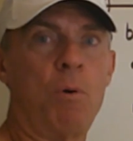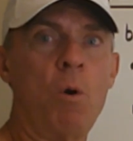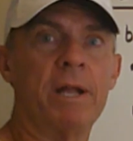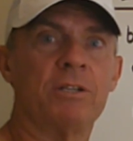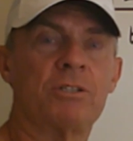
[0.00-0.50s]

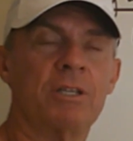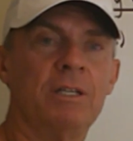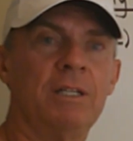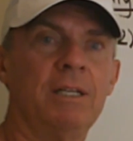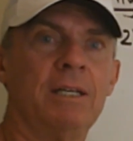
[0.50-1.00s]
points,
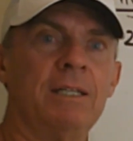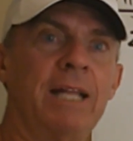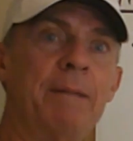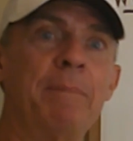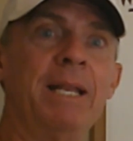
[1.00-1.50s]
and
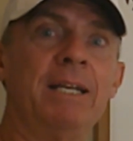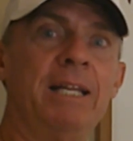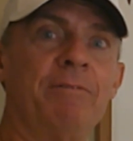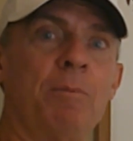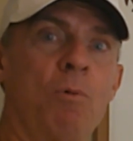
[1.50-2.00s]
that made it
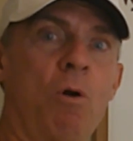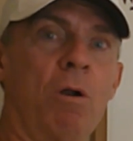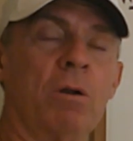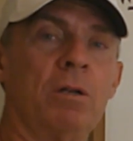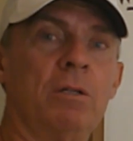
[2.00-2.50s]
even
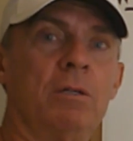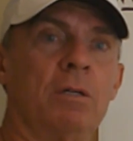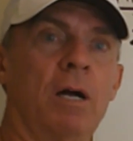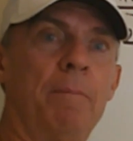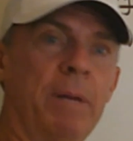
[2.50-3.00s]
more
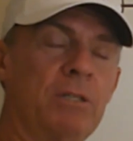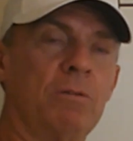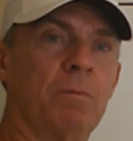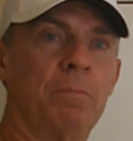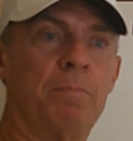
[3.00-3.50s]
a
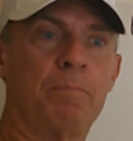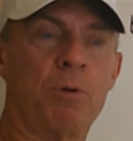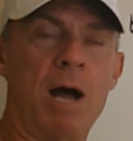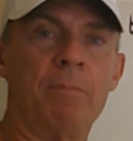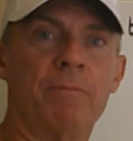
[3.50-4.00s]
mental
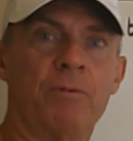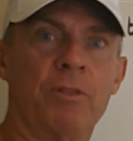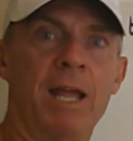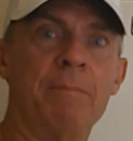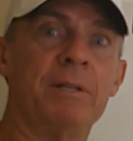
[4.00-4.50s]
problem for
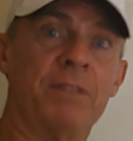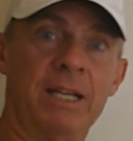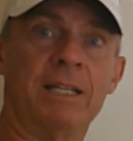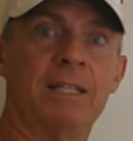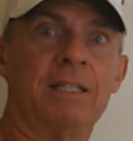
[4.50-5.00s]
them in
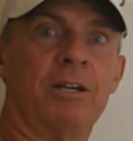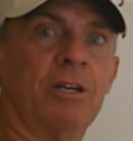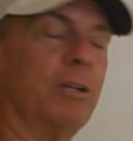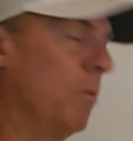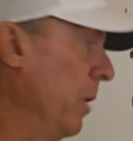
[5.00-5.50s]
thinking that they're going to